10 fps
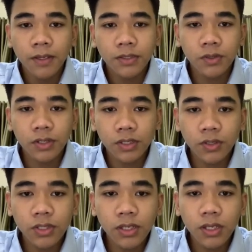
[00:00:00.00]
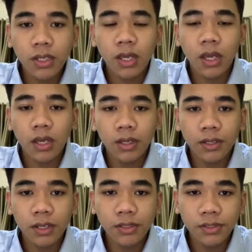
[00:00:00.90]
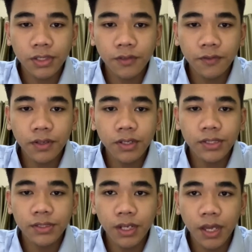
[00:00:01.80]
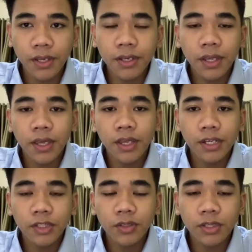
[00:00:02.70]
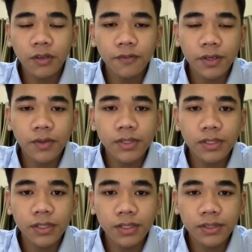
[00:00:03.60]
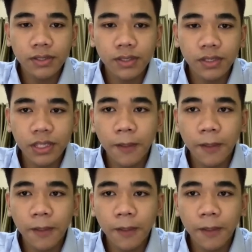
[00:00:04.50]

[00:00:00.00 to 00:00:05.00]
So the total class interval is 9 and the total frequency is 30.